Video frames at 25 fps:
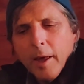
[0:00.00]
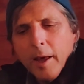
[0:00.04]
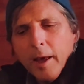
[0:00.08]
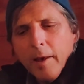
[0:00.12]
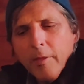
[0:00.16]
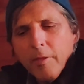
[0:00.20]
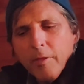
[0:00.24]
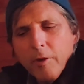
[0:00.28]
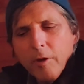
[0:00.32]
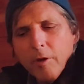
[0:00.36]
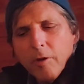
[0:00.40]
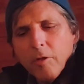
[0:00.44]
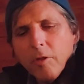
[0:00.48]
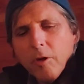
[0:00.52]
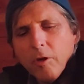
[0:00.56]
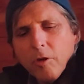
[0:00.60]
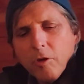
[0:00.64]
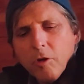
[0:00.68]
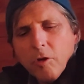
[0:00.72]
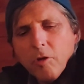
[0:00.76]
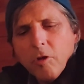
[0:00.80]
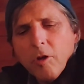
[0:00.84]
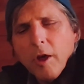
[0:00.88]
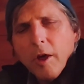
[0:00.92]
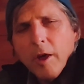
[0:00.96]
and th-
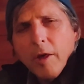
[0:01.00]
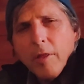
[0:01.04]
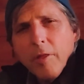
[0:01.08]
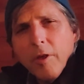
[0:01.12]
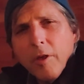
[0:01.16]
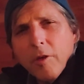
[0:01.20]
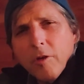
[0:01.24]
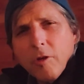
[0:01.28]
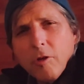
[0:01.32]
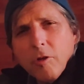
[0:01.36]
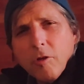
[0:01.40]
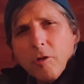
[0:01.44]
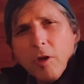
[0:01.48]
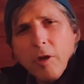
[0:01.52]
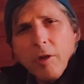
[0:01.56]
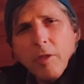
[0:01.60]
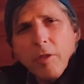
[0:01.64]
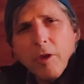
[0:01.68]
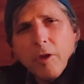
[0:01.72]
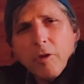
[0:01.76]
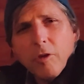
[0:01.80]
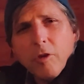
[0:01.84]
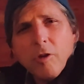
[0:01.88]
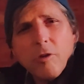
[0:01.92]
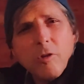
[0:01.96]
this is this is
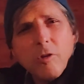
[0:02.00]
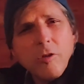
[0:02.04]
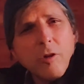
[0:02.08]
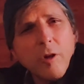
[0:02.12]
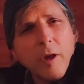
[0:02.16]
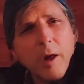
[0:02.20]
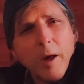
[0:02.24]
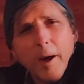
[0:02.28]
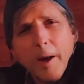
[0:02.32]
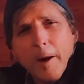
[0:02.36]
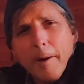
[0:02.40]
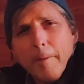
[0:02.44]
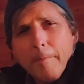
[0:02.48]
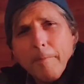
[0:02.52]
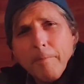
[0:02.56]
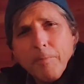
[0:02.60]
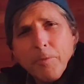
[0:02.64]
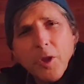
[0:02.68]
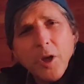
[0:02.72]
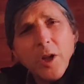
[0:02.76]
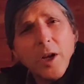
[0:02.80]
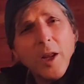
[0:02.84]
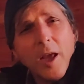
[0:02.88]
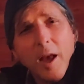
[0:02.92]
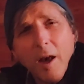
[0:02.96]
this is um,
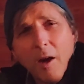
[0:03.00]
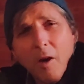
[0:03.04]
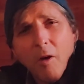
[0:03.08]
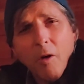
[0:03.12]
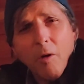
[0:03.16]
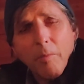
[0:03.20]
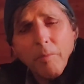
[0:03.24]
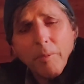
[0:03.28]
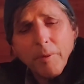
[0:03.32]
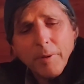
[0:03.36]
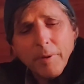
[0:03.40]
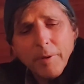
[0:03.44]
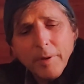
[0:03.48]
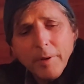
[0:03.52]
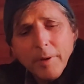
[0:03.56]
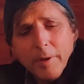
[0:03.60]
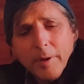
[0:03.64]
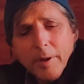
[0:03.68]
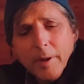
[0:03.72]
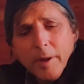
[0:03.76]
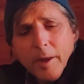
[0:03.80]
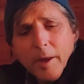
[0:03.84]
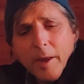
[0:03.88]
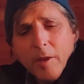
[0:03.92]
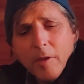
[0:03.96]
going to help.
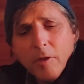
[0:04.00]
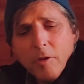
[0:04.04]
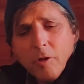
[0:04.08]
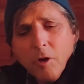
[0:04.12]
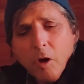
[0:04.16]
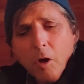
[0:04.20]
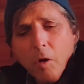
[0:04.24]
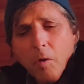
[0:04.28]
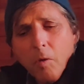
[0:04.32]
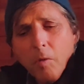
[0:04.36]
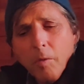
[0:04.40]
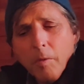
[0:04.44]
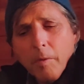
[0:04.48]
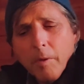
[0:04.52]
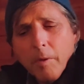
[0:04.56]
And so,